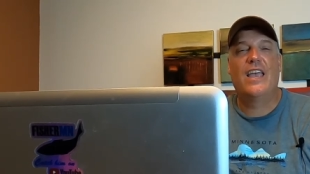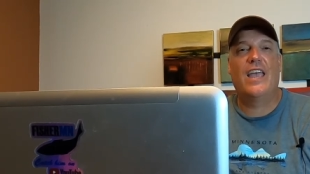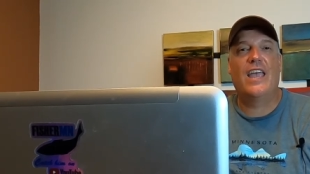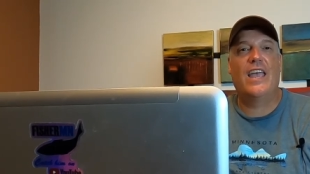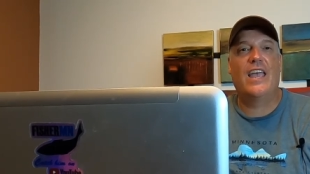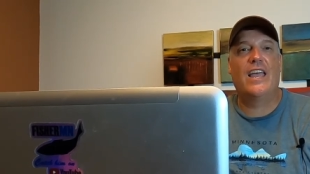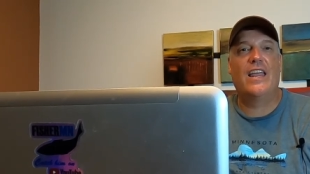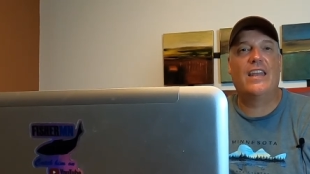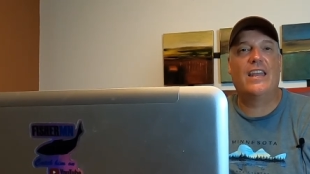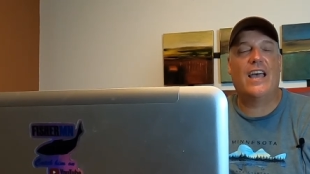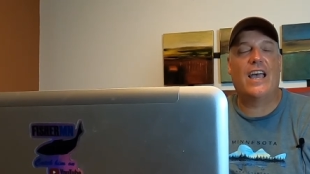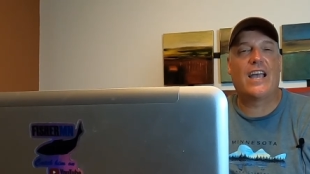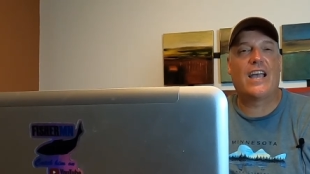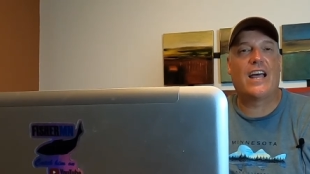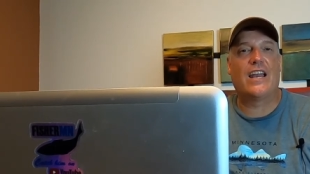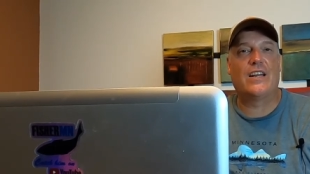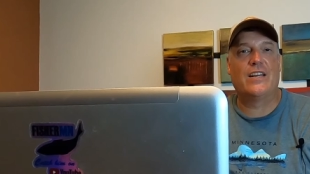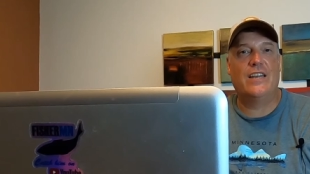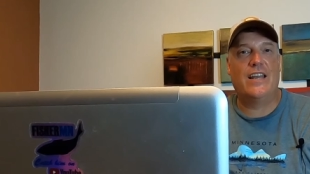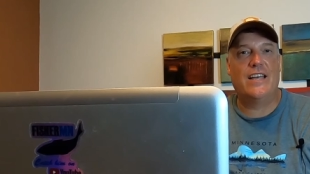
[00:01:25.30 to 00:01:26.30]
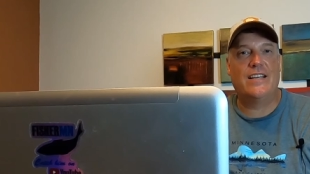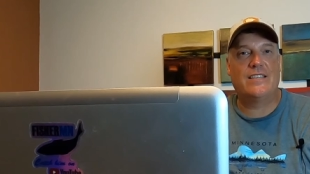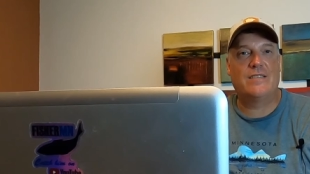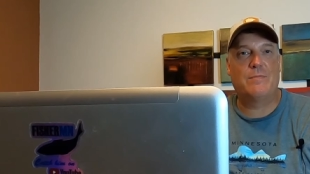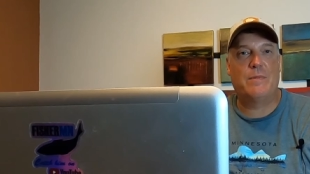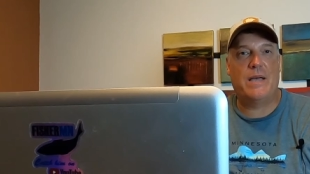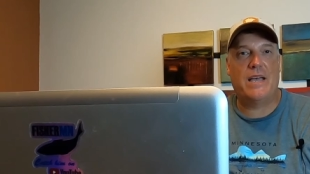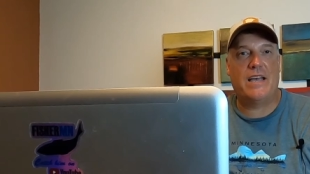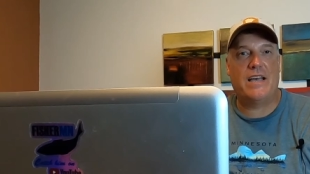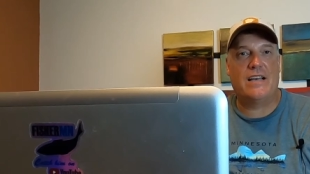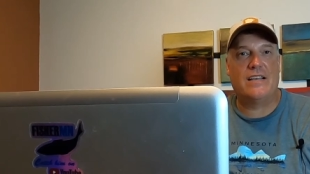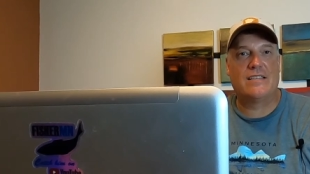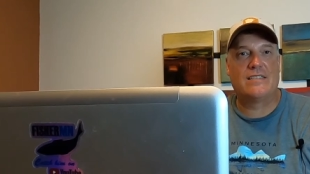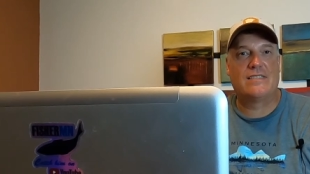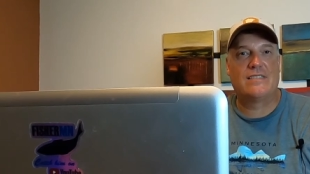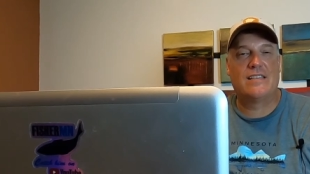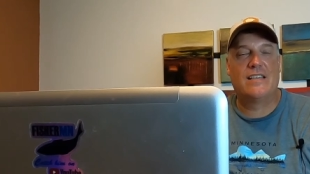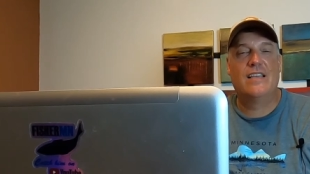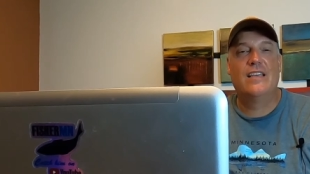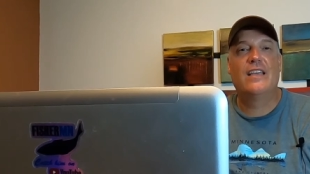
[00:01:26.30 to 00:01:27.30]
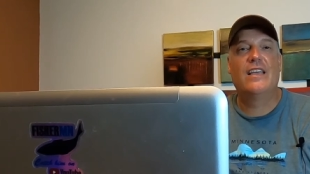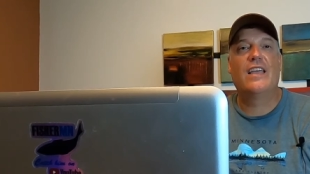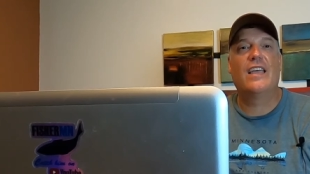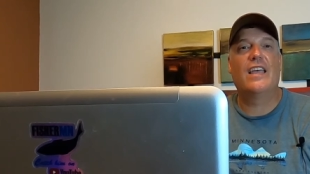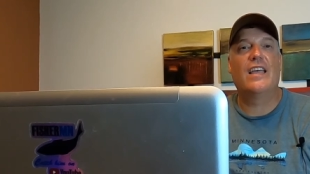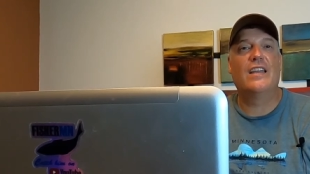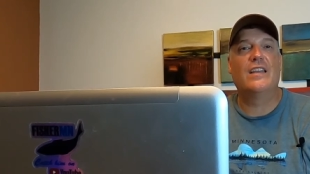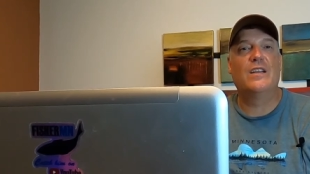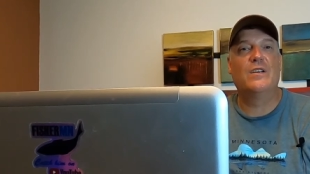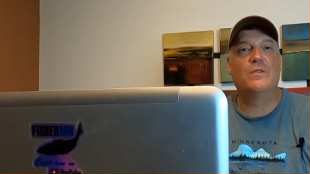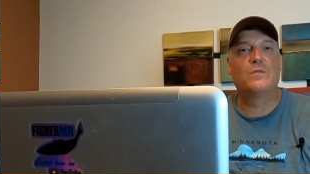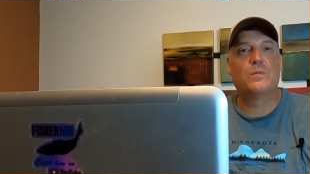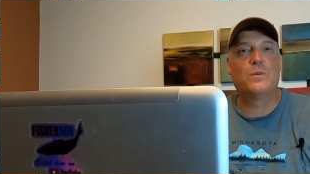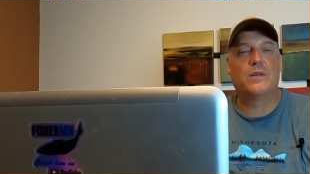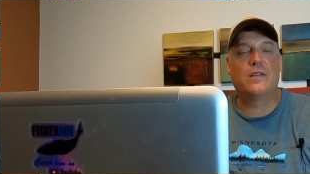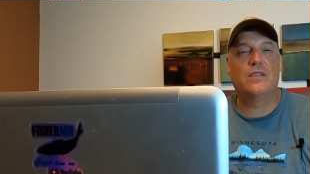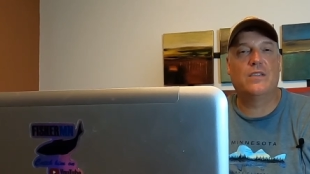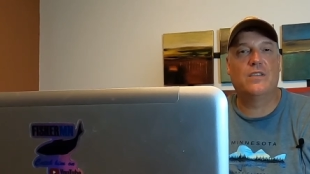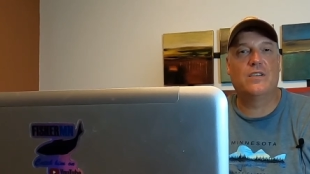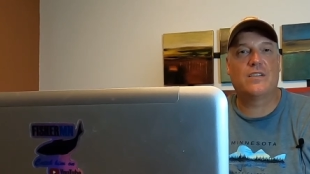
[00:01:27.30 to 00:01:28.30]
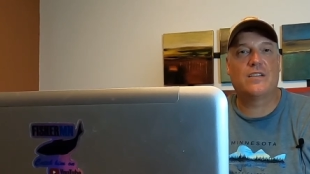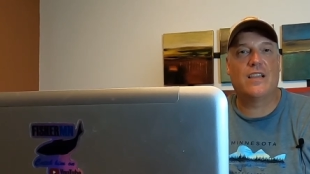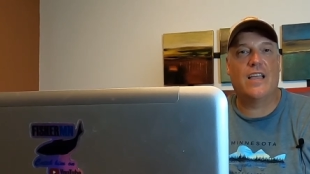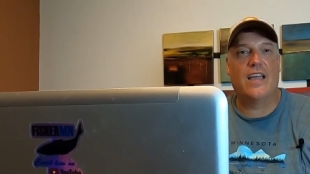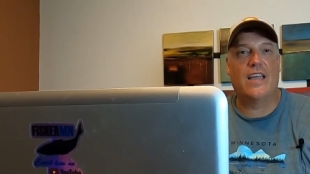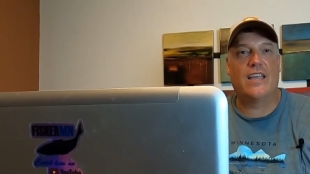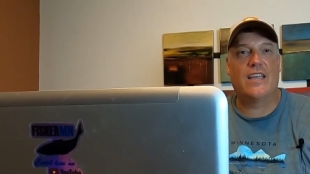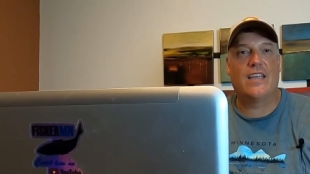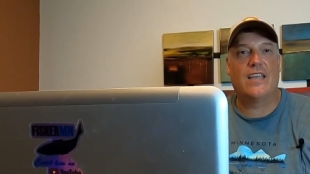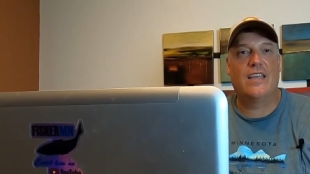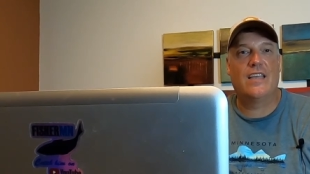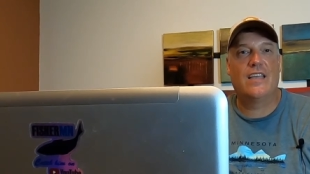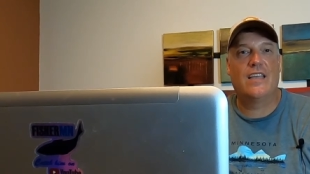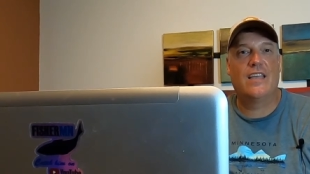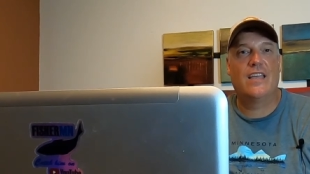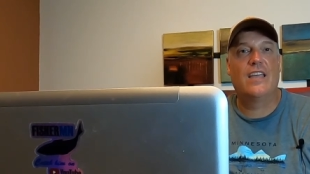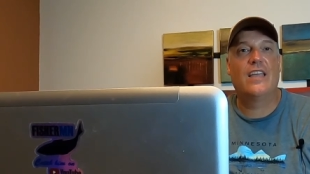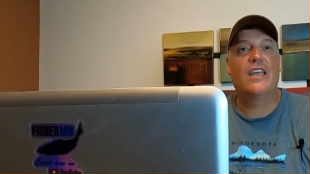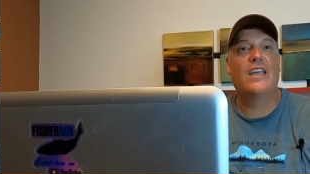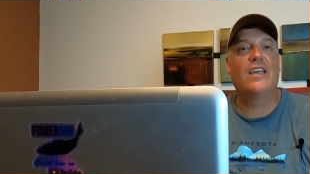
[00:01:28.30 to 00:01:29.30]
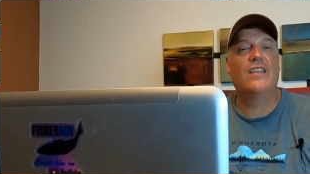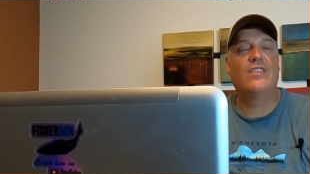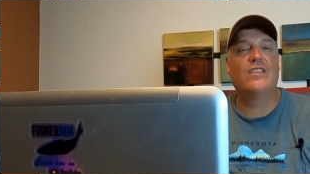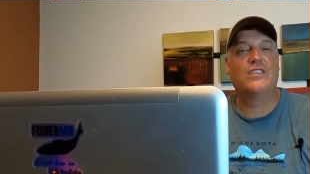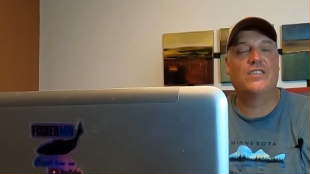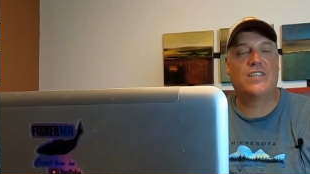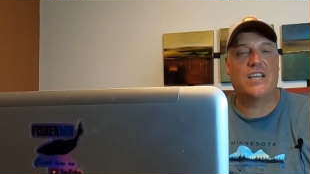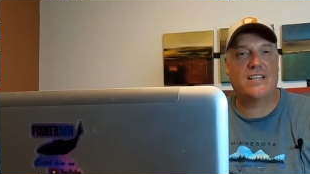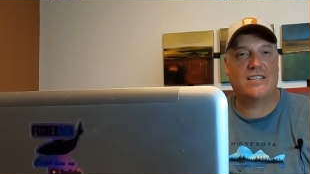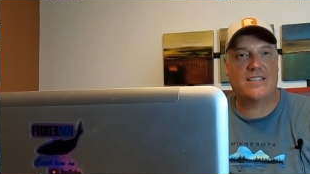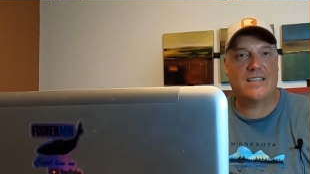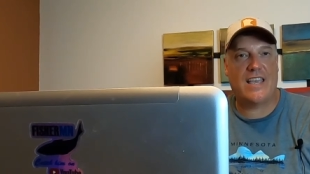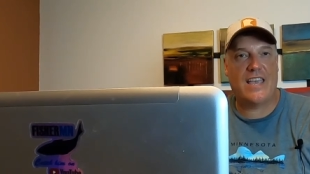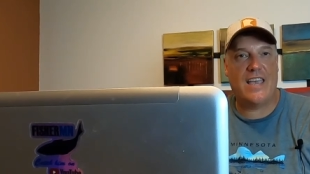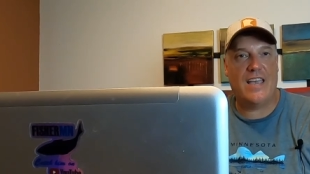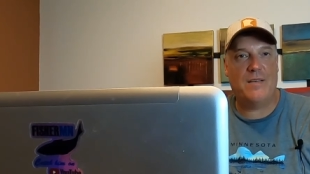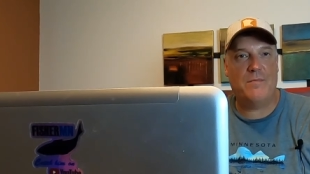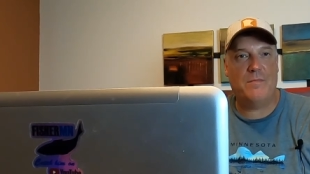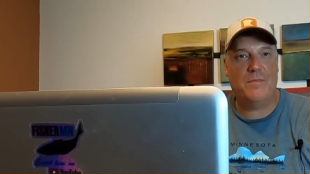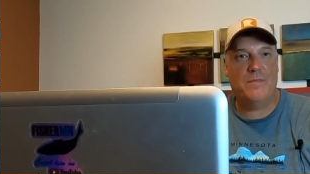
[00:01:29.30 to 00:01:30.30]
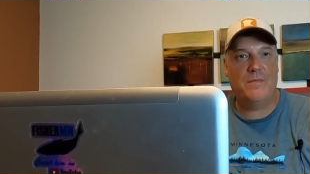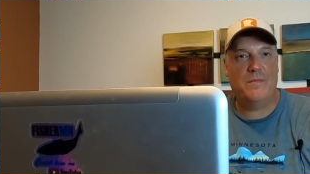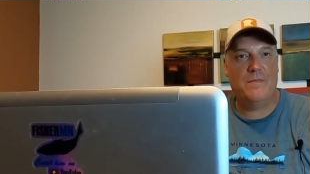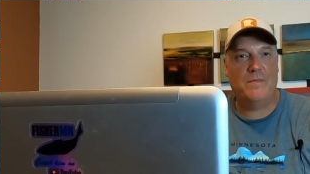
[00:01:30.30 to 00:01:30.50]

and I caught a nice bass, and here's what it looked like in the chest cam,